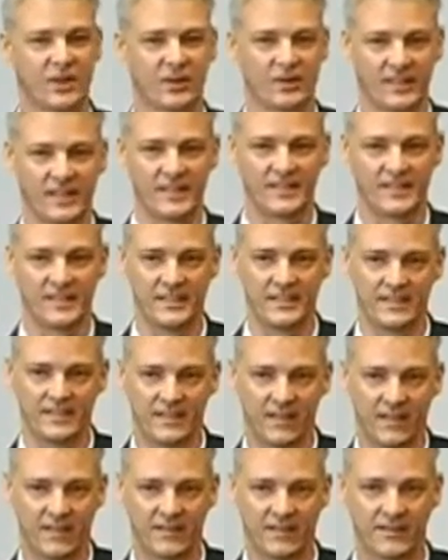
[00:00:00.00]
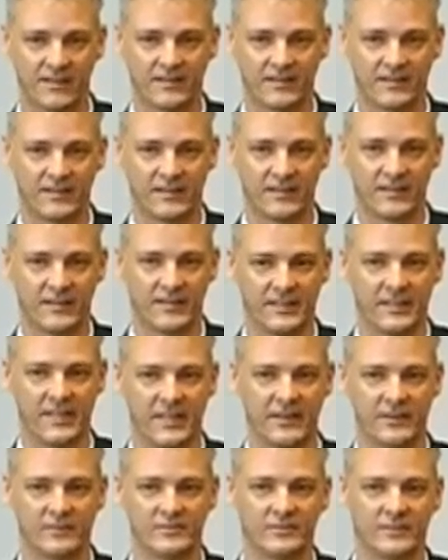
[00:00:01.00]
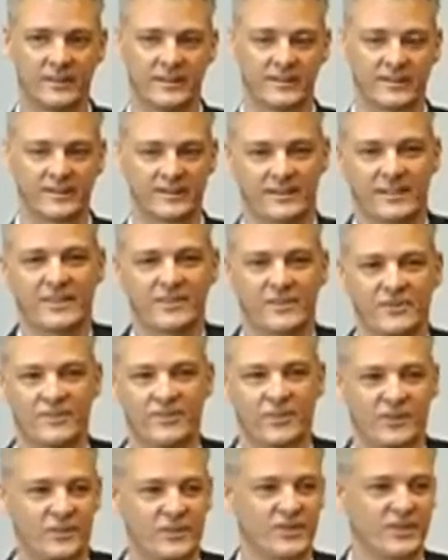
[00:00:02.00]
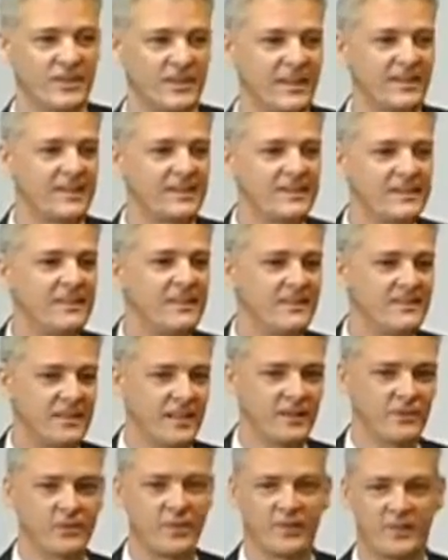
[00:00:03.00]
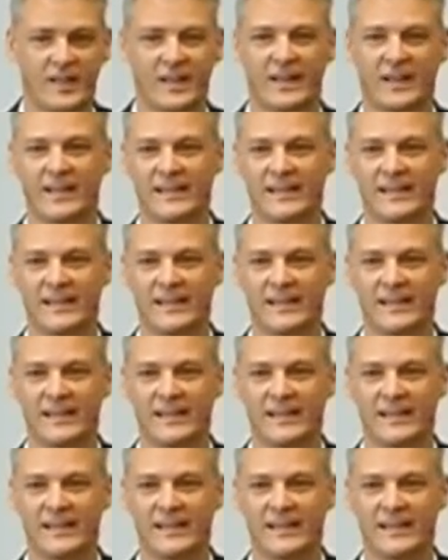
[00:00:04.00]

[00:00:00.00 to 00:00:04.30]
whole IT stack. Now, that's not just an IT thing. What that